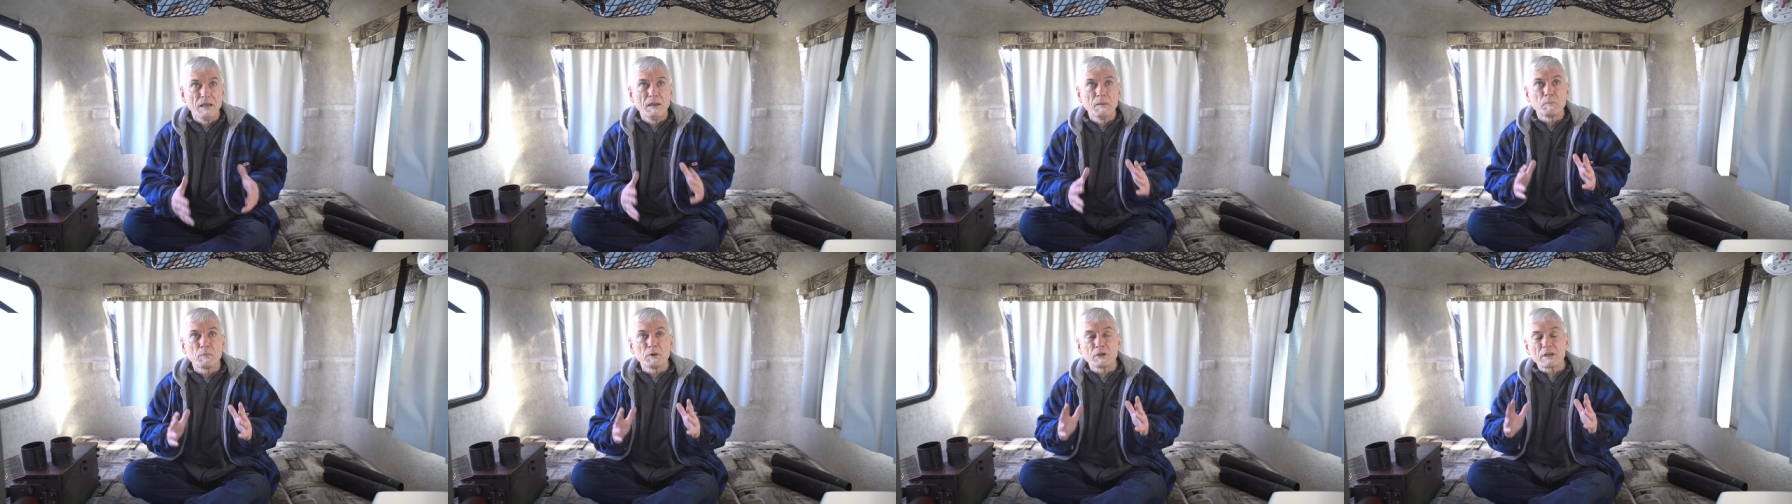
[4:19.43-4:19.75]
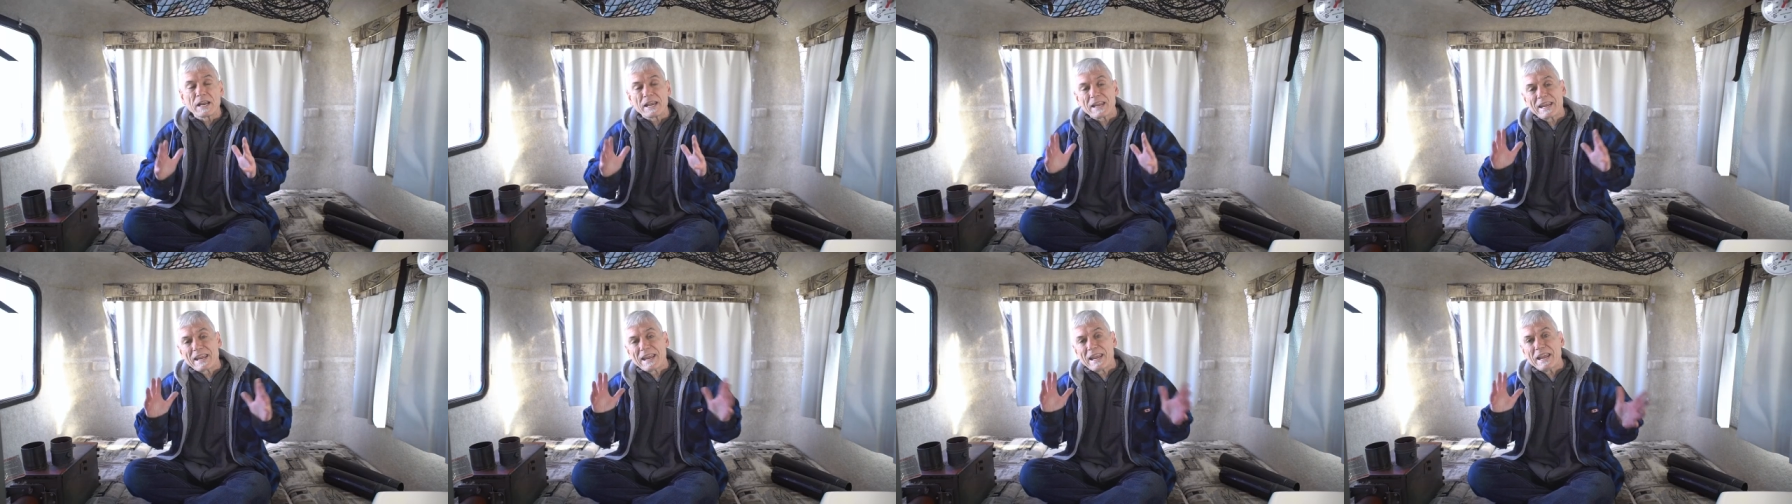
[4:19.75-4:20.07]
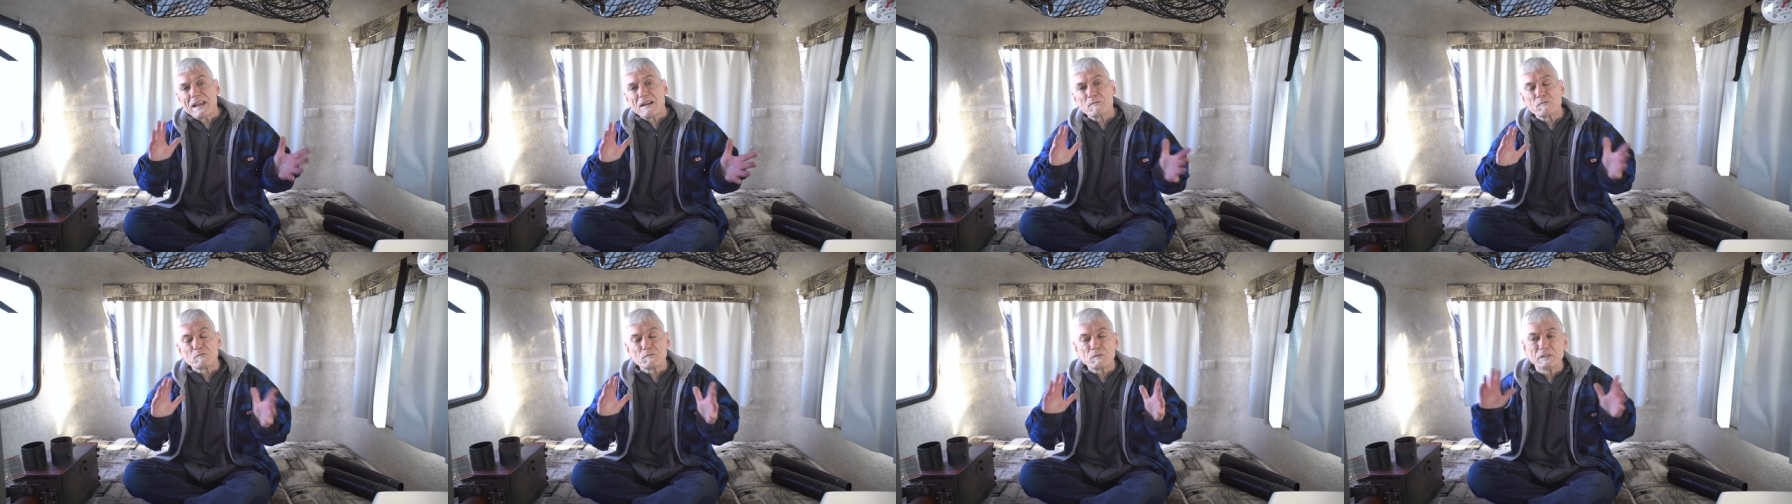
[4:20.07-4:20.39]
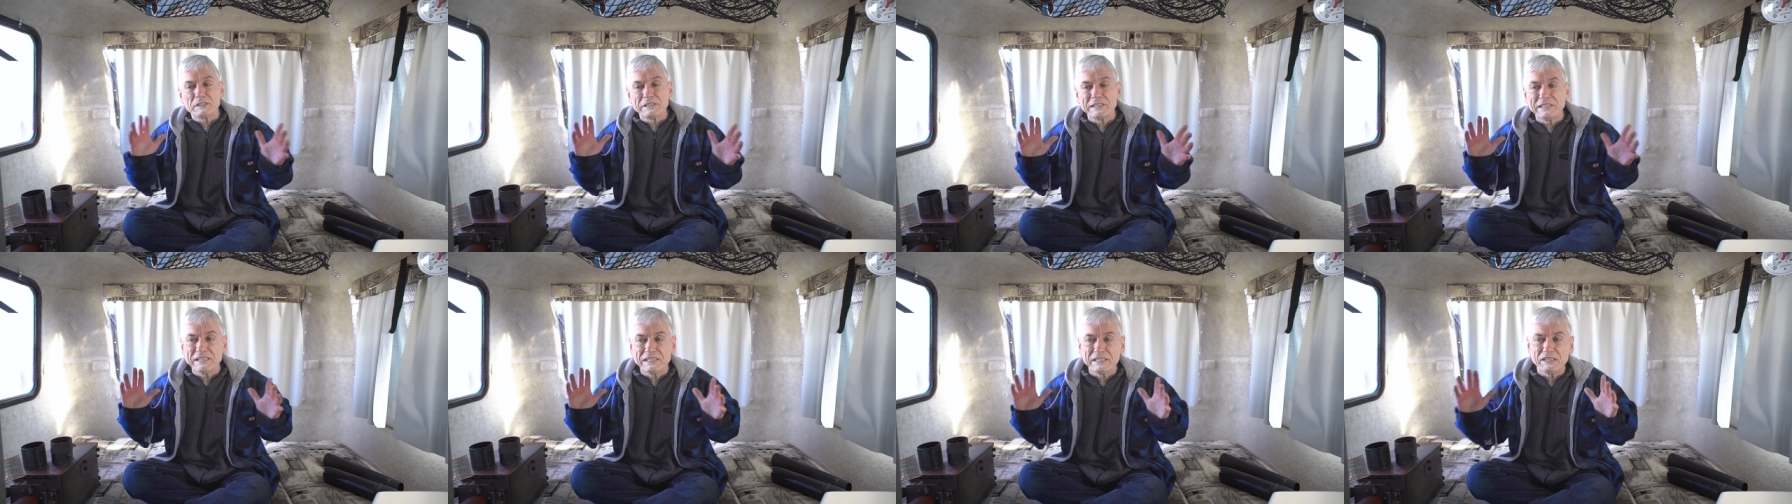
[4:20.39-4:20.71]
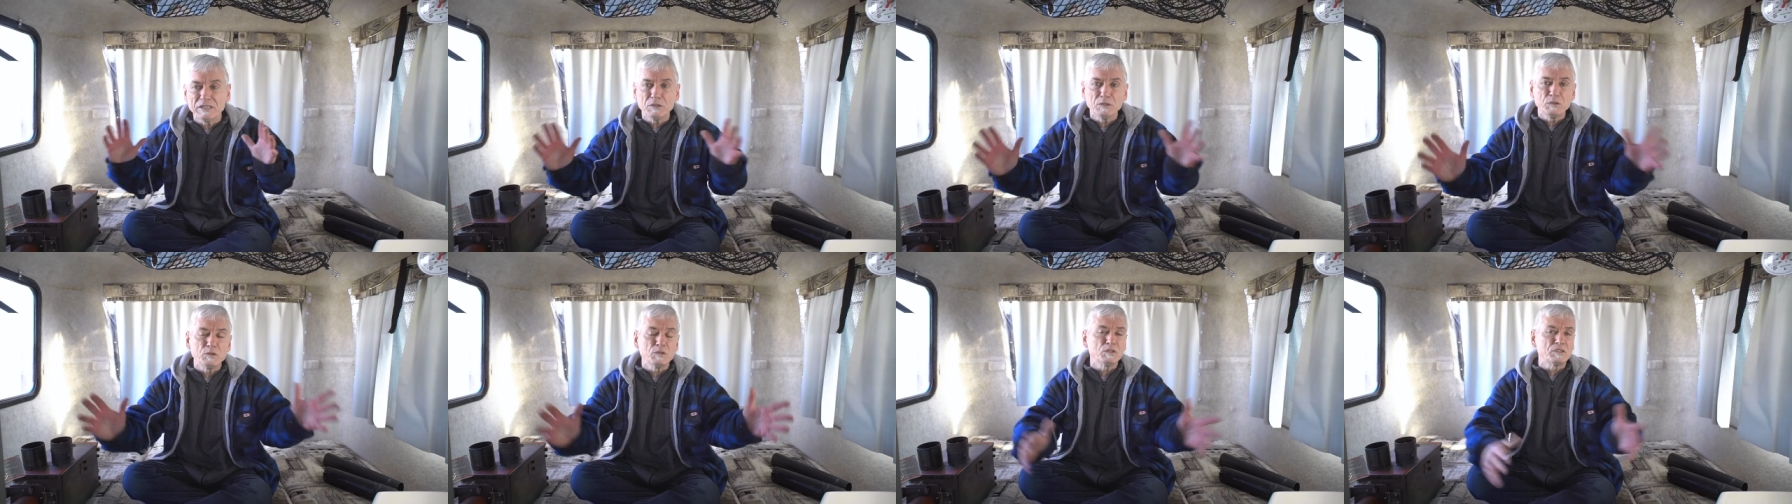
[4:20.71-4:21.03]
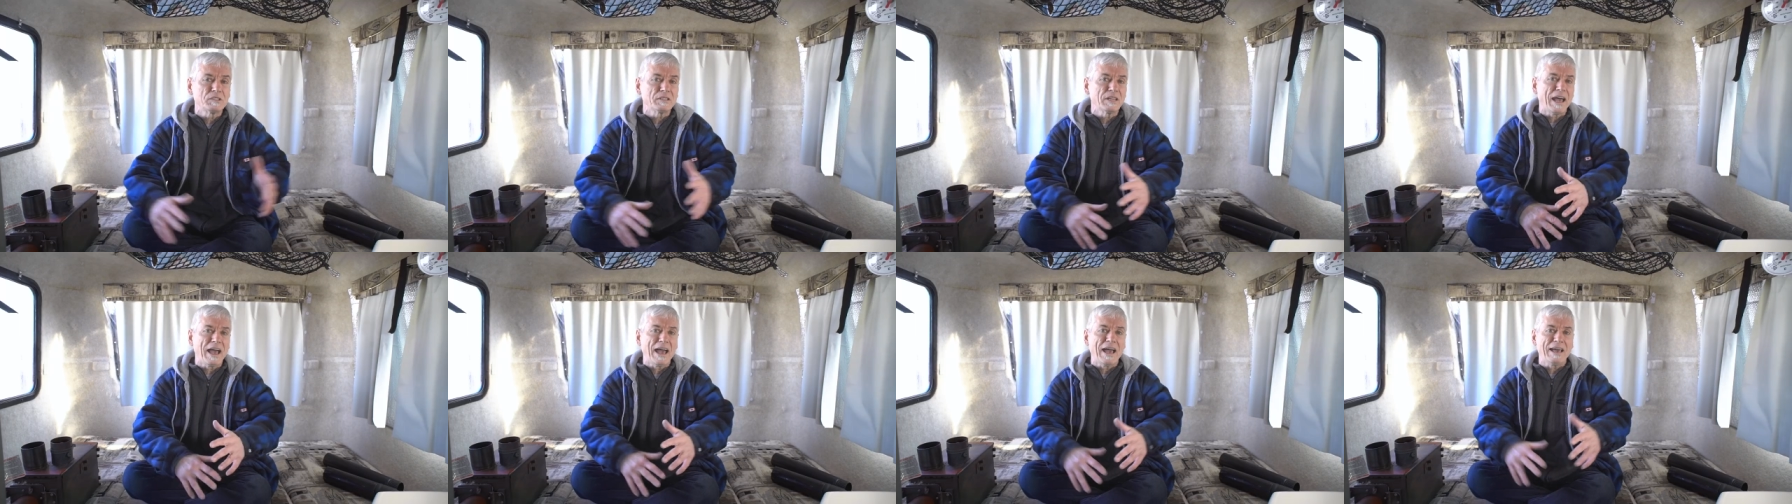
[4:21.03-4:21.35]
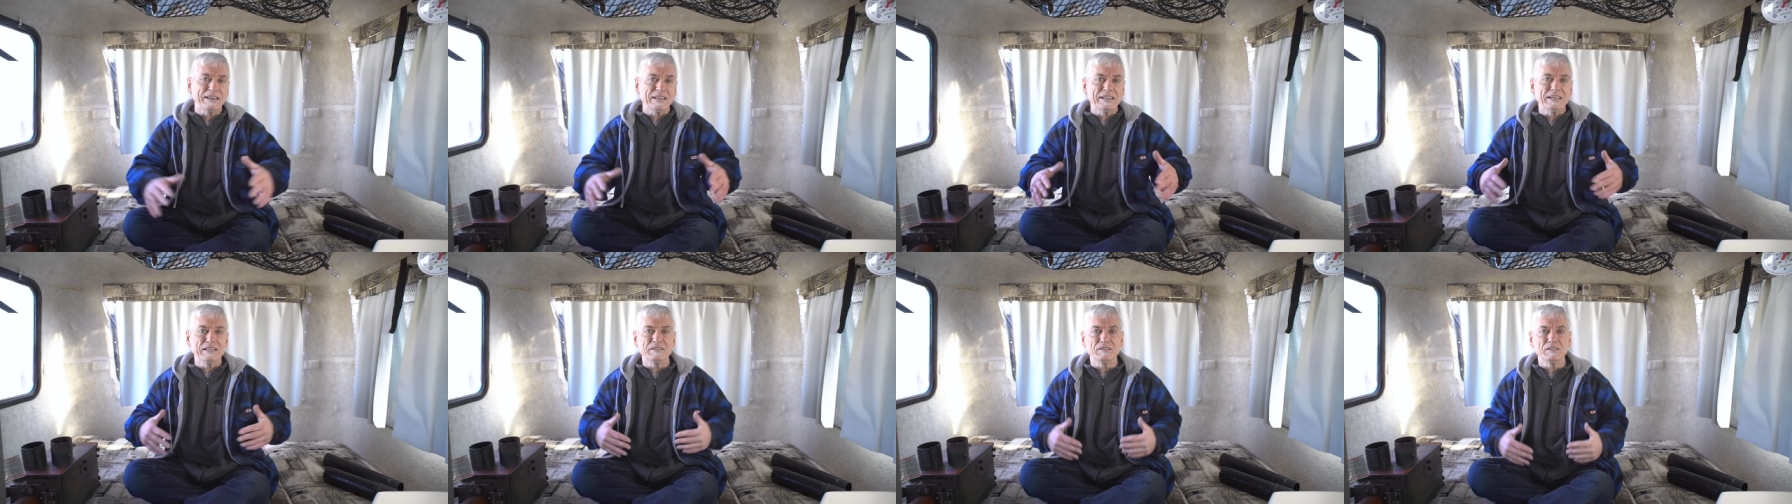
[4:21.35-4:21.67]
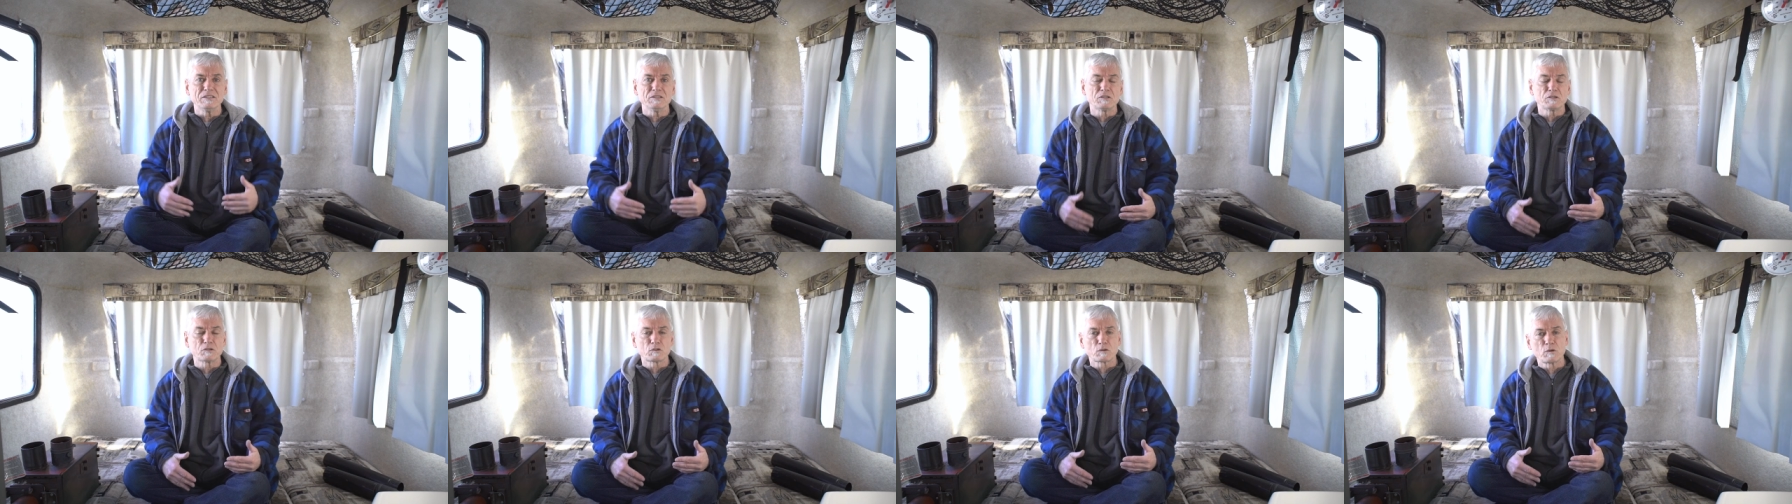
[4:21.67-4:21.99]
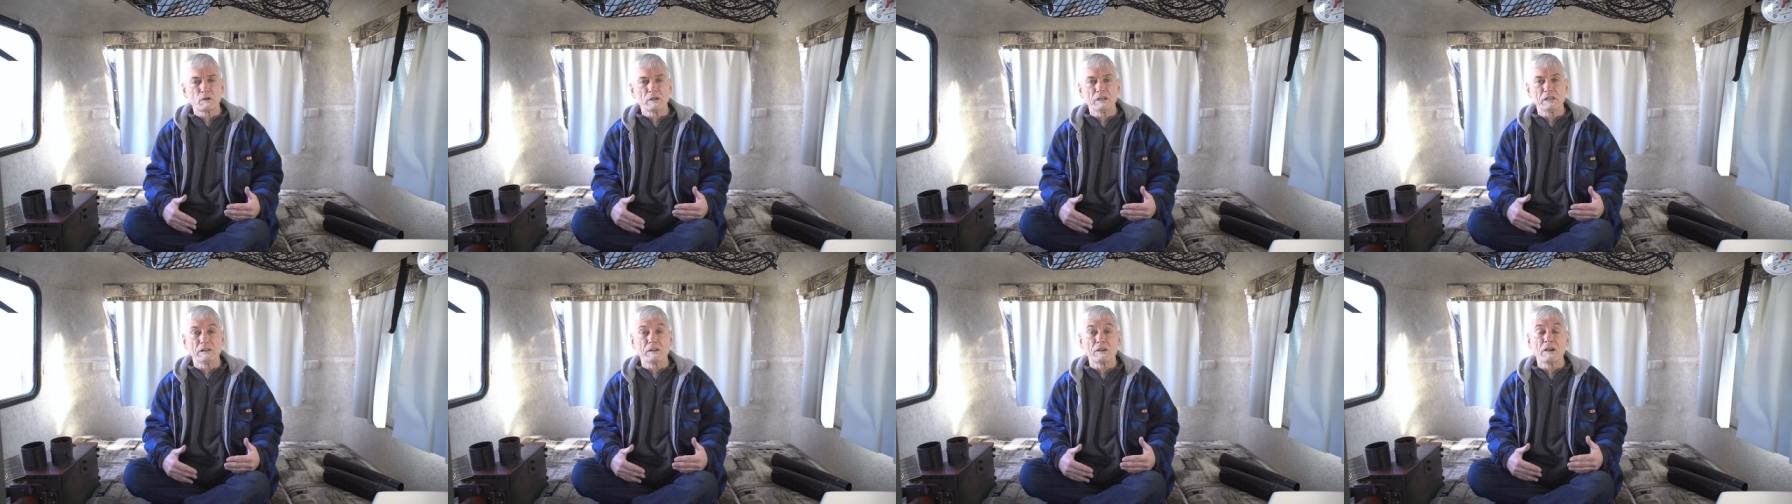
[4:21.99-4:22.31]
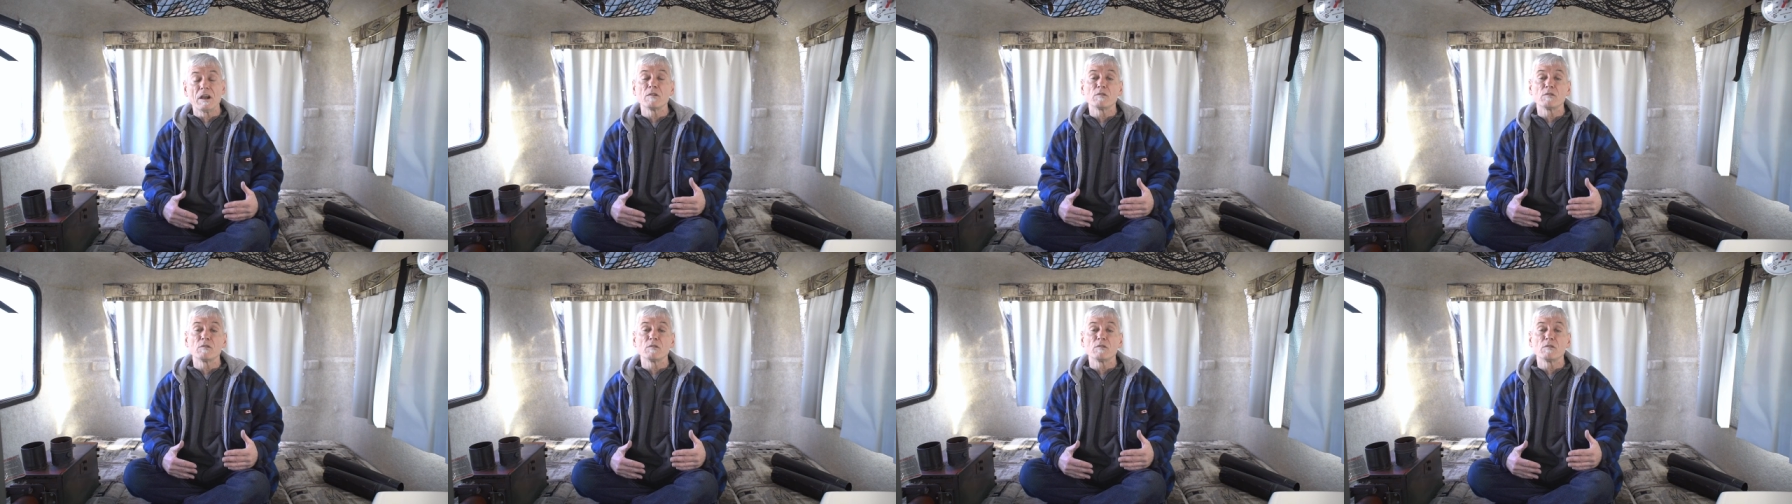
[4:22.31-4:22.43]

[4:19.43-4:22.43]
but I can't really use that in this trailer.